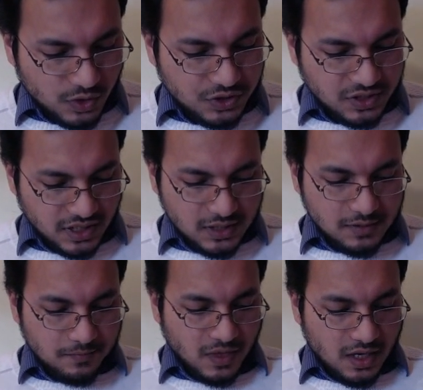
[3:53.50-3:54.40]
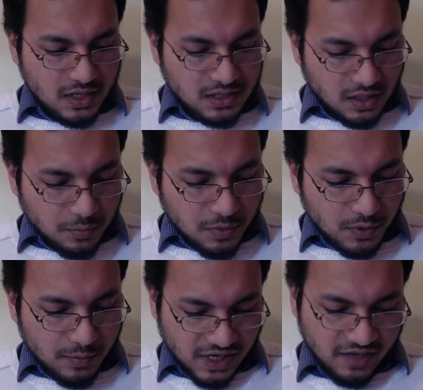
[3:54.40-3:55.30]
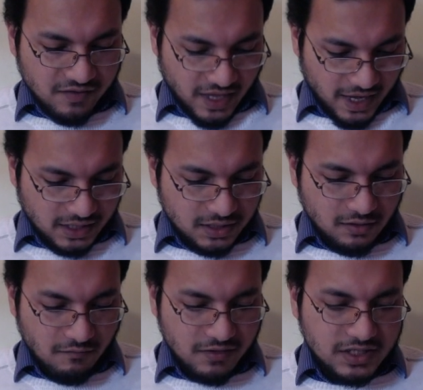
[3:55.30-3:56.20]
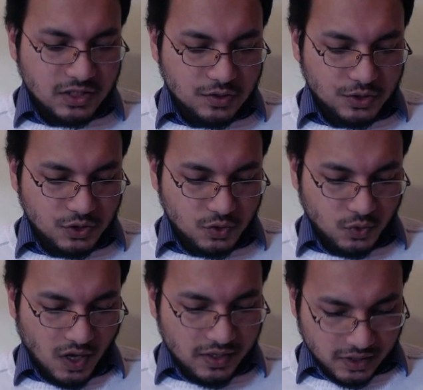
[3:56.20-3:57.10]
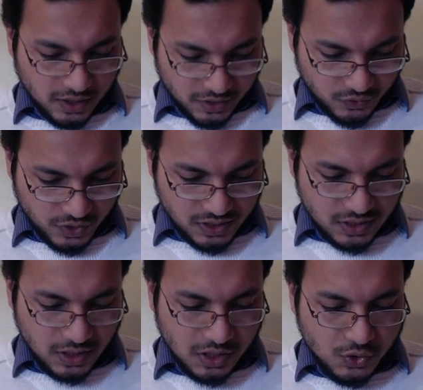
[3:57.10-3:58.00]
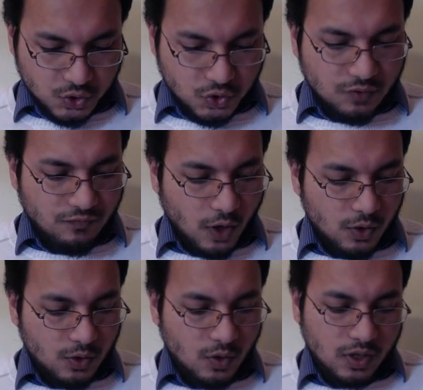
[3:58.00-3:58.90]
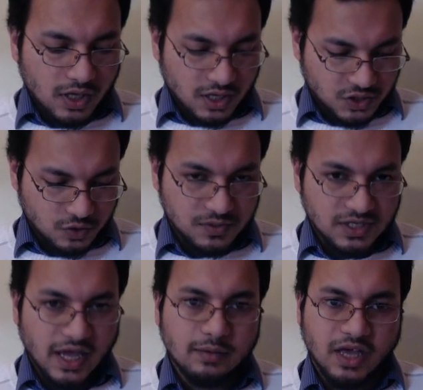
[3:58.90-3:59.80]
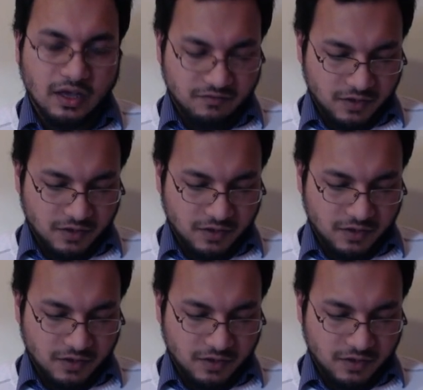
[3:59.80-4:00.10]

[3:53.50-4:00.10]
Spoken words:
The question says, some people believe that visitors to other countries should follow local customs and